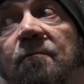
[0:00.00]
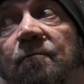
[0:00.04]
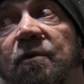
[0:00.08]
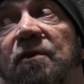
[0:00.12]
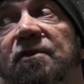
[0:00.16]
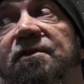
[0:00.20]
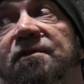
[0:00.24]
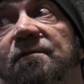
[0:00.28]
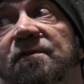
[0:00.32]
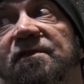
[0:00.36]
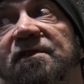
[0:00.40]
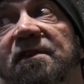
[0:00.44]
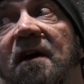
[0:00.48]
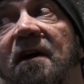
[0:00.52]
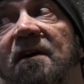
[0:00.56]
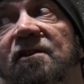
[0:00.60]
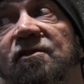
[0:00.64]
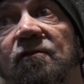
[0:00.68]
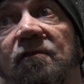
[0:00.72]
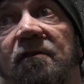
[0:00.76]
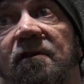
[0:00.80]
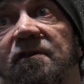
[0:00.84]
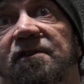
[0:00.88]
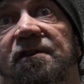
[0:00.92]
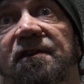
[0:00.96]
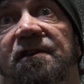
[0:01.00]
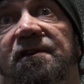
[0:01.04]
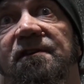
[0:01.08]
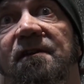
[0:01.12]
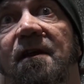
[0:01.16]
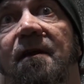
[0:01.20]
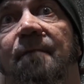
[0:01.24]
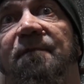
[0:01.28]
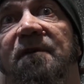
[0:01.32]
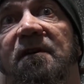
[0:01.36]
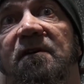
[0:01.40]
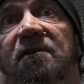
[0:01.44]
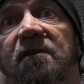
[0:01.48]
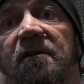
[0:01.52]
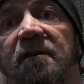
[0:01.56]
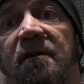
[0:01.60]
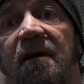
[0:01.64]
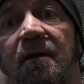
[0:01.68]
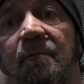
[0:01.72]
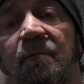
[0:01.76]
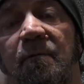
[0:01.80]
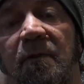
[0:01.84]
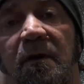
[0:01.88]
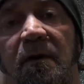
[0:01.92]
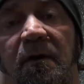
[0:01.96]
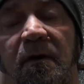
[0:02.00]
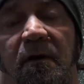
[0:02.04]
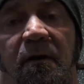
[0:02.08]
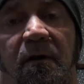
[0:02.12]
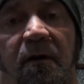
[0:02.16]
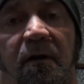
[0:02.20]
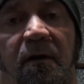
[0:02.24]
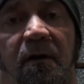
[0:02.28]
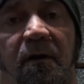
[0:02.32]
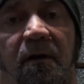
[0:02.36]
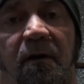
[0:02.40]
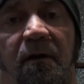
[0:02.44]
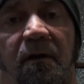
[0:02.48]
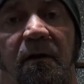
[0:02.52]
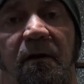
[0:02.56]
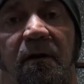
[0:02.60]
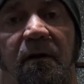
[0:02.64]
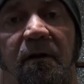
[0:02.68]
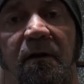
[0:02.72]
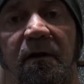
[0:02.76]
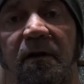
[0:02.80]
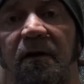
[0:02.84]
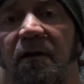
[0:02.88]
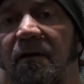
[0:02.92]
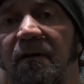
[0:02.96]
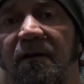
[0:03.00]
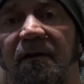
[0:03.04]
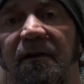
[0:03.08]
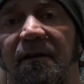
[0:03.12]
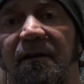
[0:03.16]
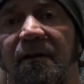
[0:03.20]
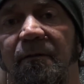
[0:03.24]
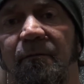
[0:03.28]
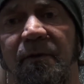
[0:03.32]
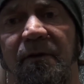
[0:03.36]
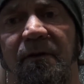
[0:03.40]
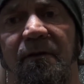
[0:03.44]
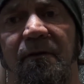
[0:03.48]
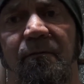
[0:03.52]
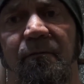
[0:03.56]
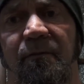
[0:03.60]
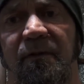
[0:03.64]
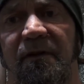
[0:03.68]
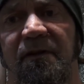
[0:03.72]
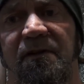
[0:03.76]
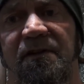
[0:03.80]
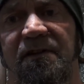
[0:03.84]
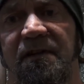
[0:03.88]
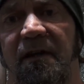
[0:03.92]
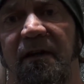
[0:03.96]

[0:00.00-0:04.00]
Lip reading: could put some size on because it's tempting to them. I need to be on a big